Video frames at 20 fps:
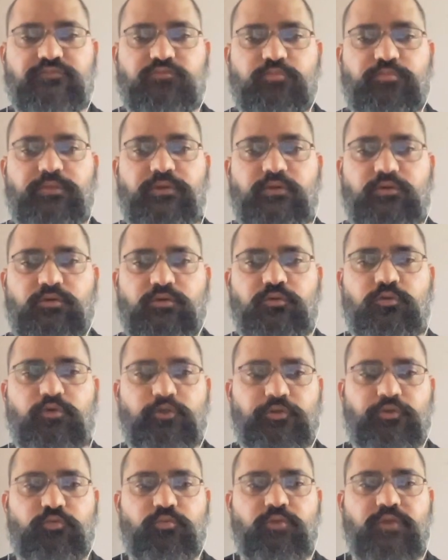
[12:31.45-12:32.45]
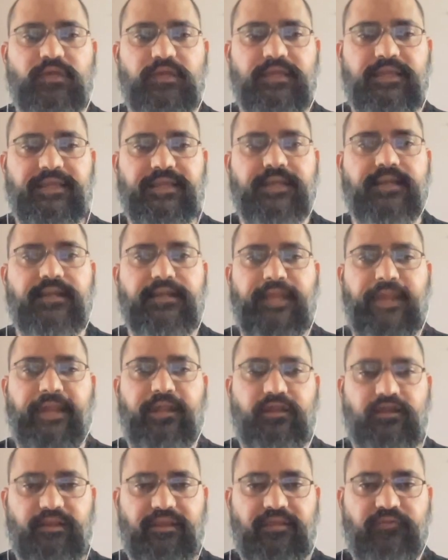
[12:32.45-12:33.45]
rupee not going to be a legal
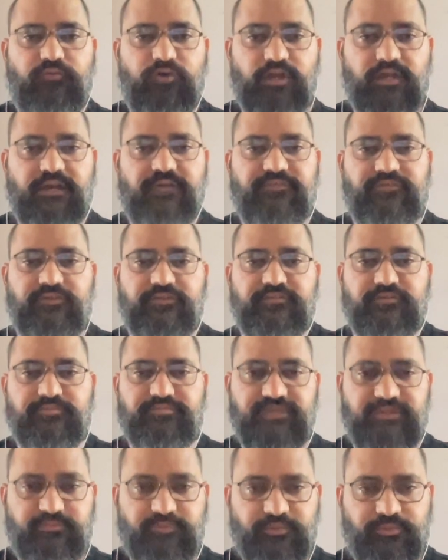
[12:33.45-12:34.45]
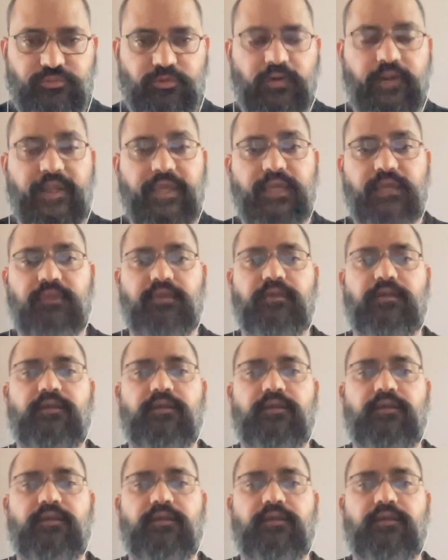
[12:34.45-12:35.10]
tender even after september 30